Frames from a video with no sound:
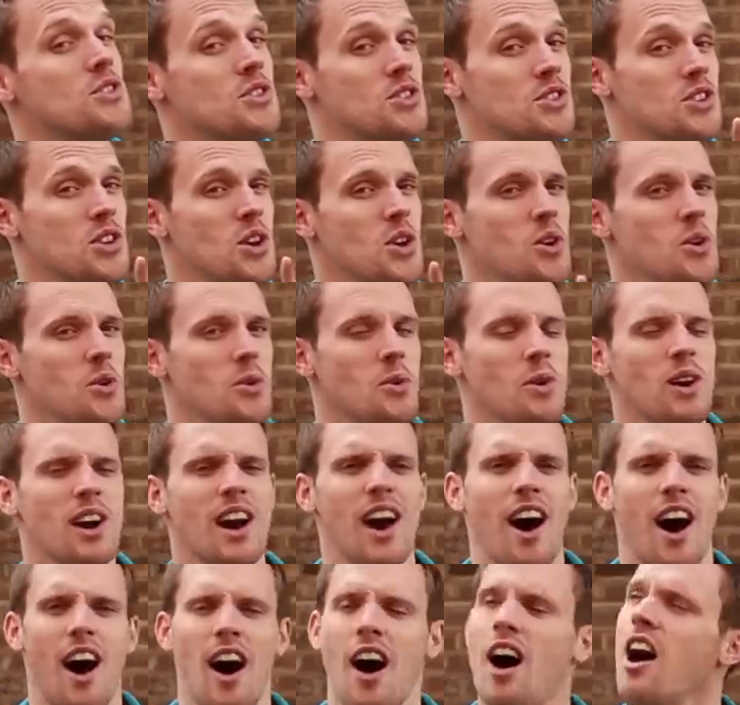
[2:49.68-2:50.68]
to
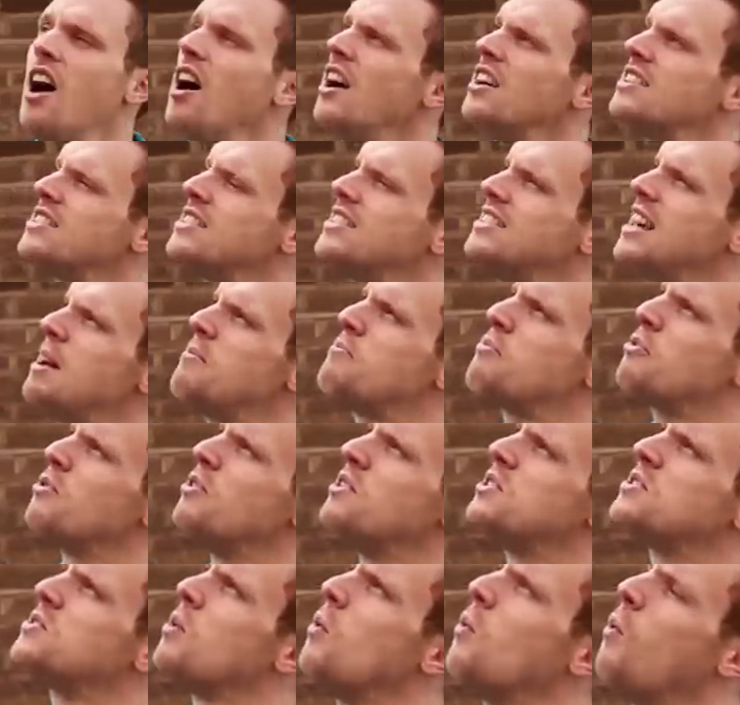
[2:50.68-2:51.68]
are
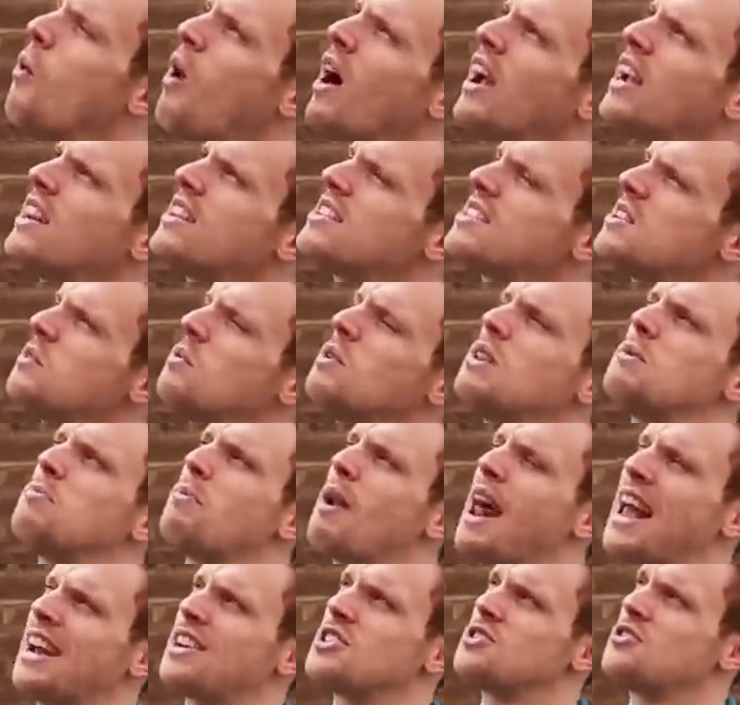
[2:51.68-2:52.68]
zebras white with
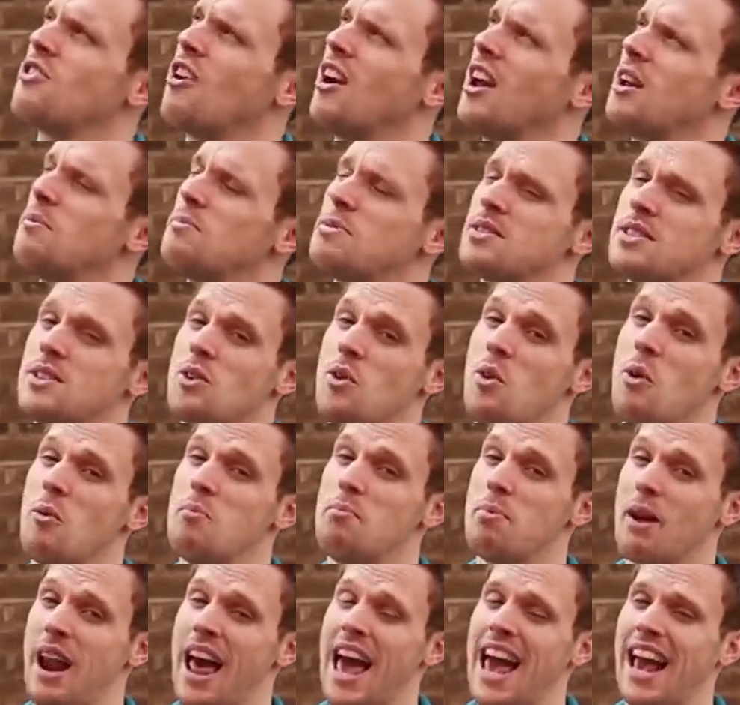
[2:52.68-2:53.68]
black stripes or
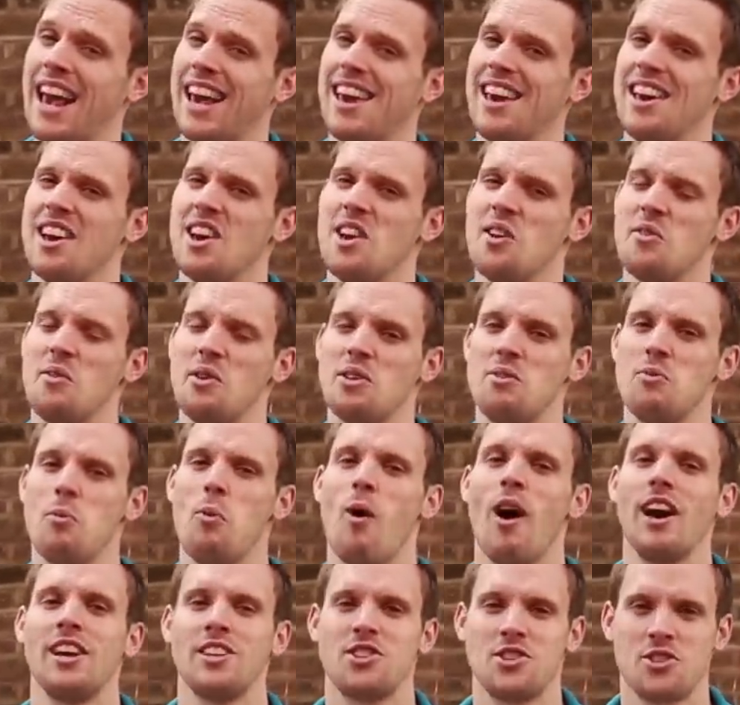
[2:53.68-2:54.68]
black with
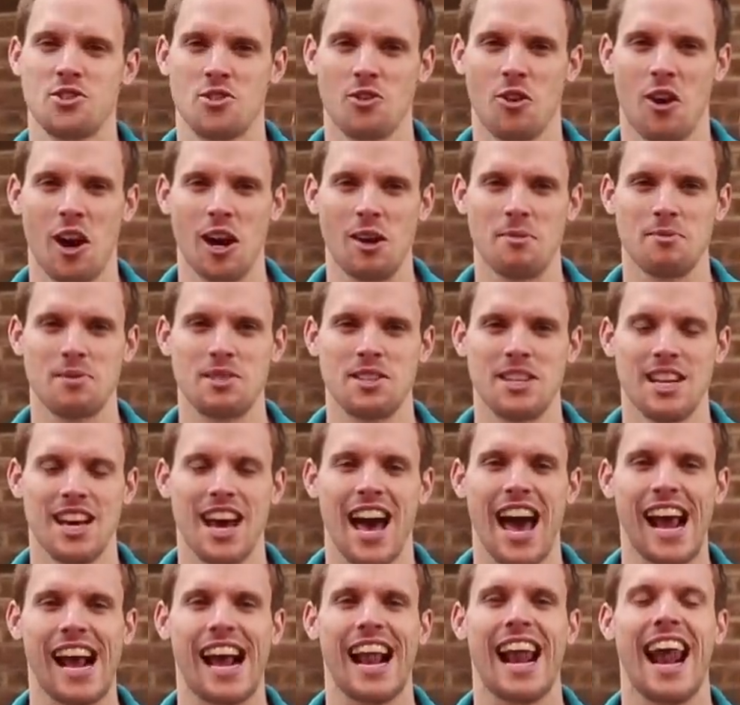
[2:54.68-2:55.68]
white stripes,
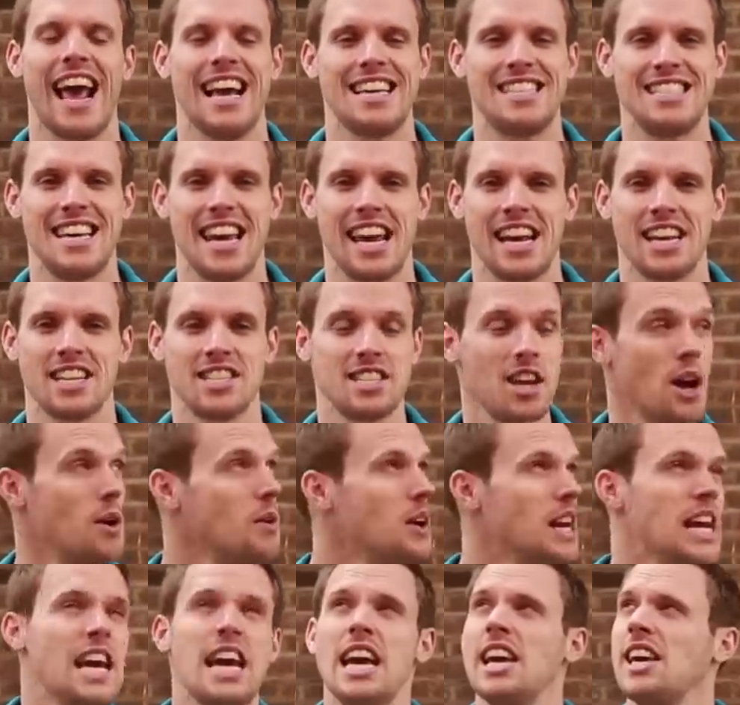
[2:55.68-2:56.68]
a classic. So
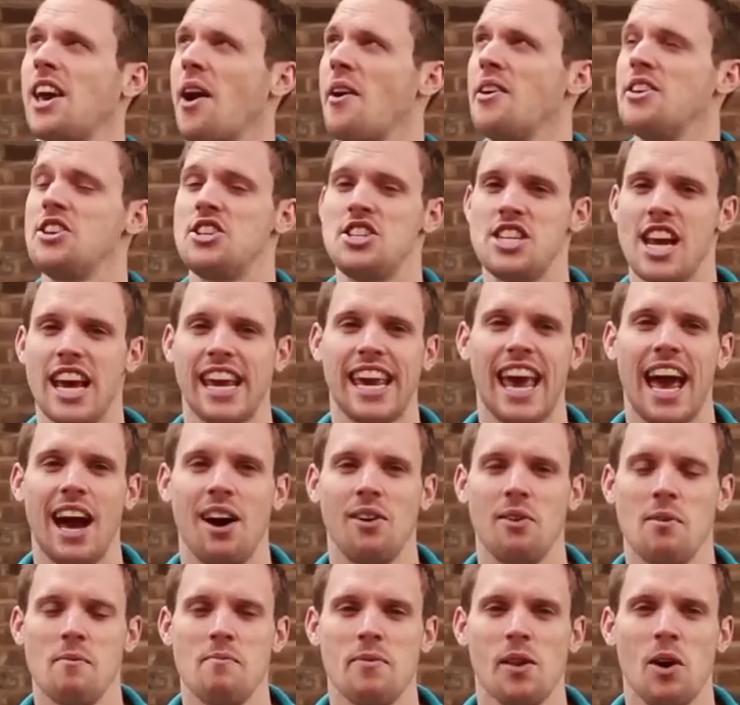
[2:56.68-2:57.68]
go and check
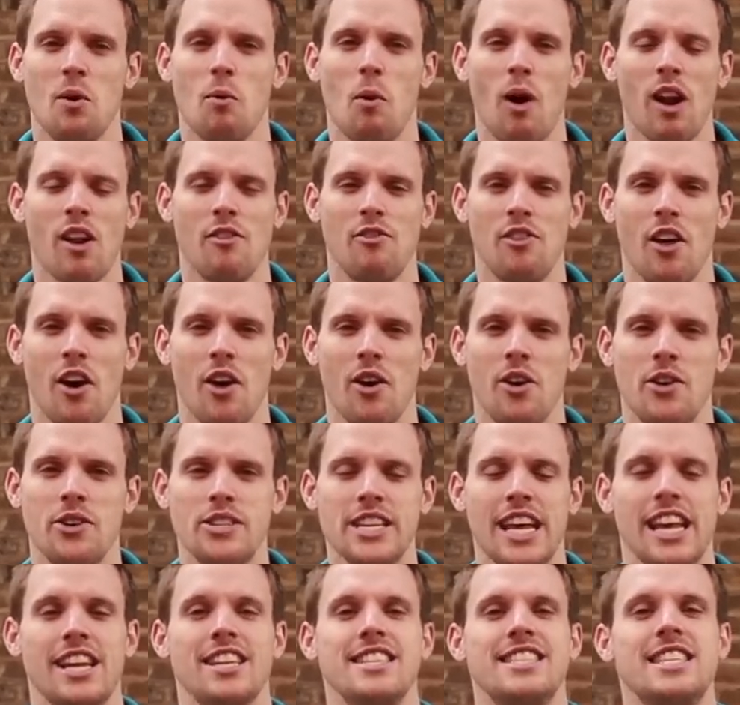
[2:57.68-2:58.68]
out one of those,
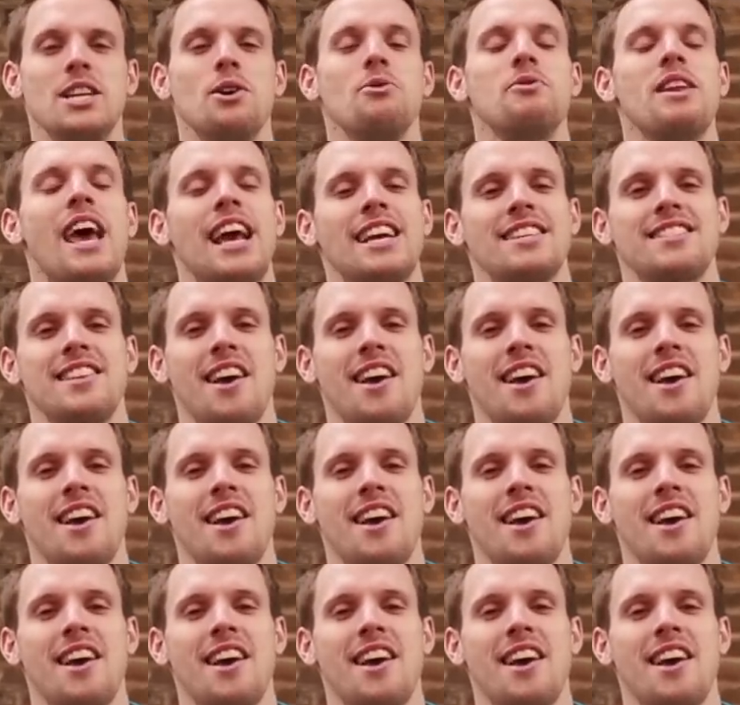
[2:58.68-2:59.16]
and until next